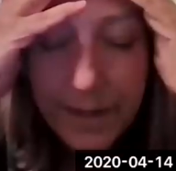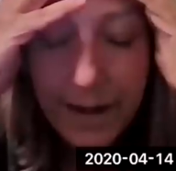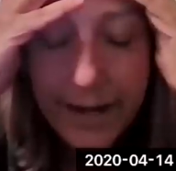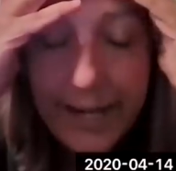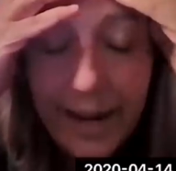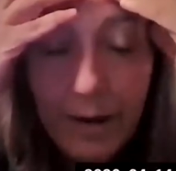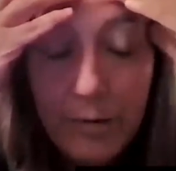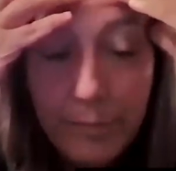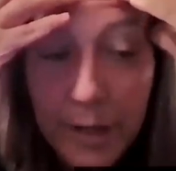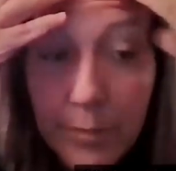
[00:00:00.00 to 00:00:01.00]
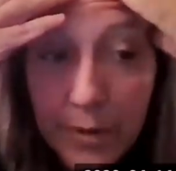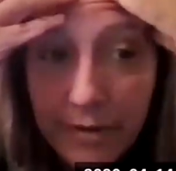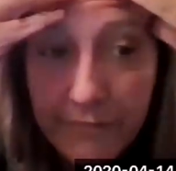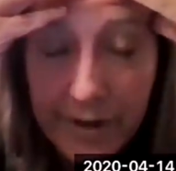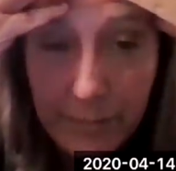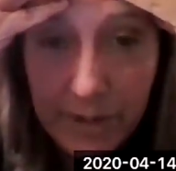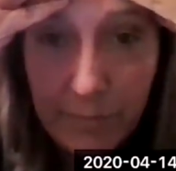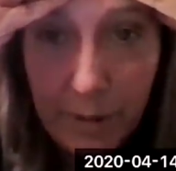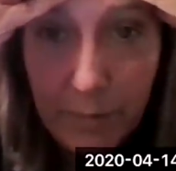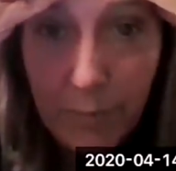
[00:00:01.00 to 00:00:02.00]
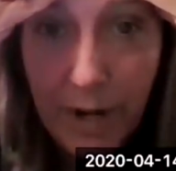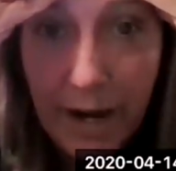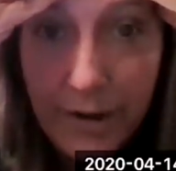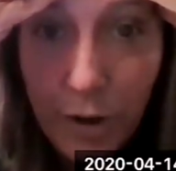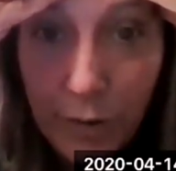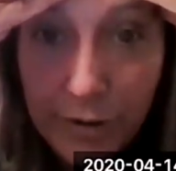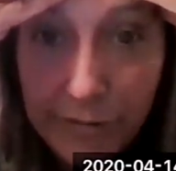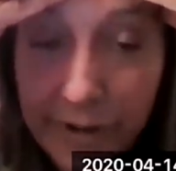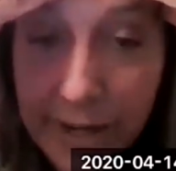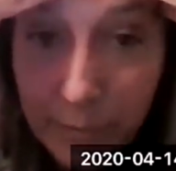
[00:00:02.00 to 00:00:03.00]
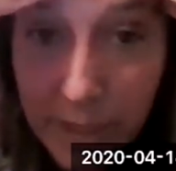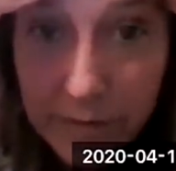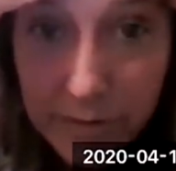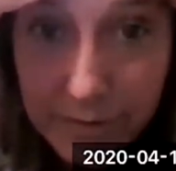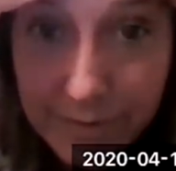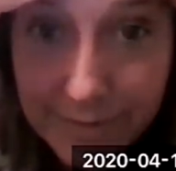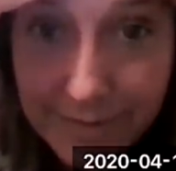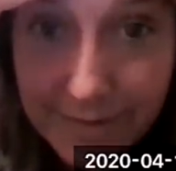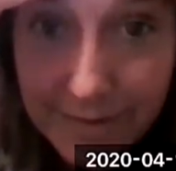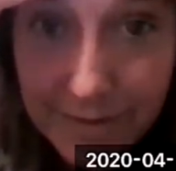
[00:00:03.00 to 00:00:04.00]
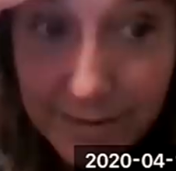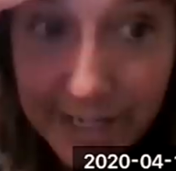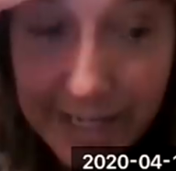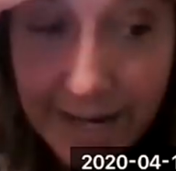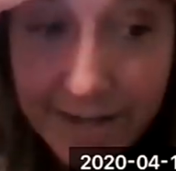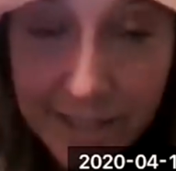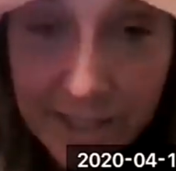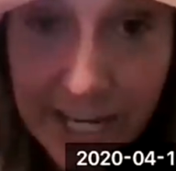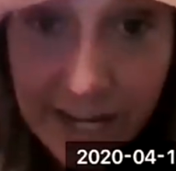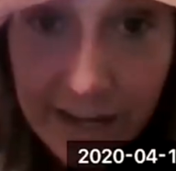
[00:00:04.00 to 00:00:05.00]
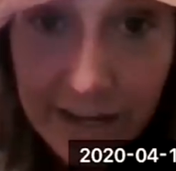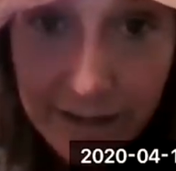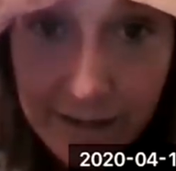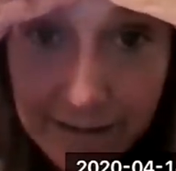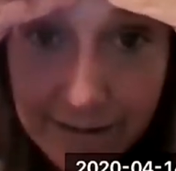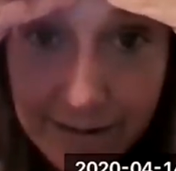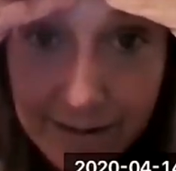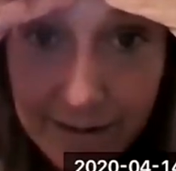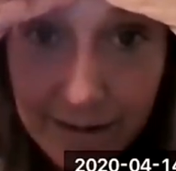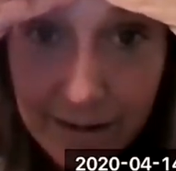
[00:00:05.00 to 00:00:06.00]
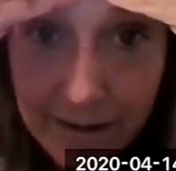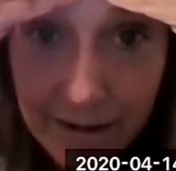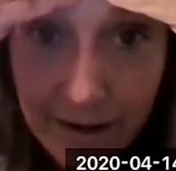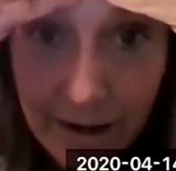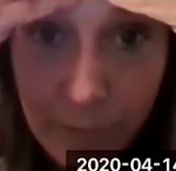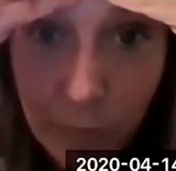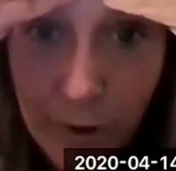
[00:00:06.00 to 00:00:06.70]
I can't remember the famous people, but I know they're famous. Like as a kid, I'm